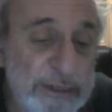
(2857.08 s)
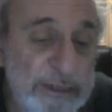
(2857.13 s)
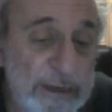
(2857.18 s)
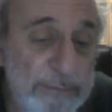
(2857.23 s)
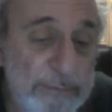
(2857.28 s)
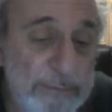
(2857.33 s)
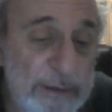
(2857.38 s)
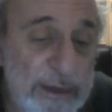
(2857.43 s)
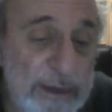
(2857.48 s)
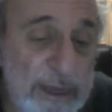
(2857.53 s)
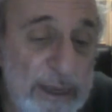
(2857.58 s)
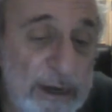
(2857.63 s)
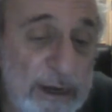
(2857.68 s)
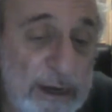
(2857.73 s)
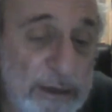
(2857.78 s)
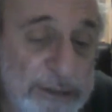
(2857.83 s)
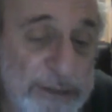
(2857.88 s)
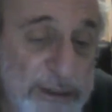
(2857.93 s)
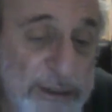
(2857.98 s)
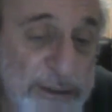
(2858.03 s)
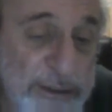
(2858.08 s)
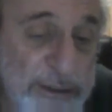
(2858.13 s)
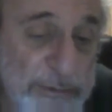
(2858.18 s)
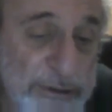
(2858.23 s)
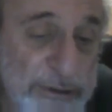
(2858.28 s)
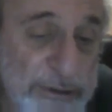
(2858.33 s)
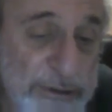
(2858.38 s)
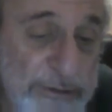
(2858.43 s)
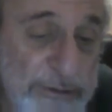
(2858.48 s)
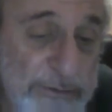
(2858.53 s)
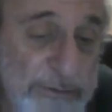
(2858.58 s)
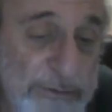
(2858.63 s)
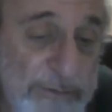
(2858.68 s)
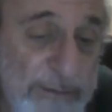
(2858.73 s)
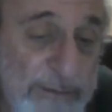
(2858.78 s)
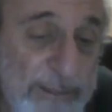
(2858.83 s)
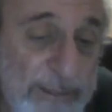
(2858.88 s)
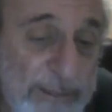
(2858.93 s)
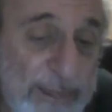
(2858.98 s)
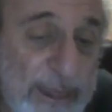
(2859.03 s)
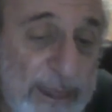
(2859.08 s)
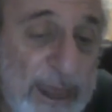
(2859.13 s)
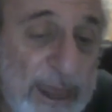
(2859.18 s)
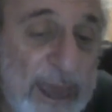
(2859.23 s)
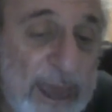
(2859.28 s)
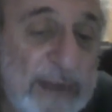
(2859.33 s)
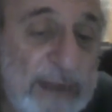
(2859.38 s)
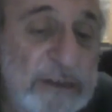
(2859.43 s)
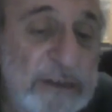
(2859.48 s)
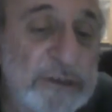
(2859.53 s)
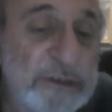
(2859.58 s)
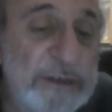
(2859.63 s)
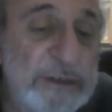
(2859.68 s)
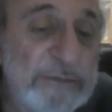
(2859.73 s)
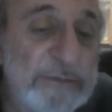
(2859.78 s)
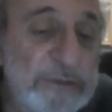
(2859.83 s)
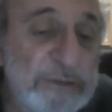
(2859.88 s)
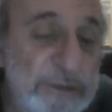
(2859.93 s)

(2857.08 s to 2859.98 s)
up an art exhibition, and it travels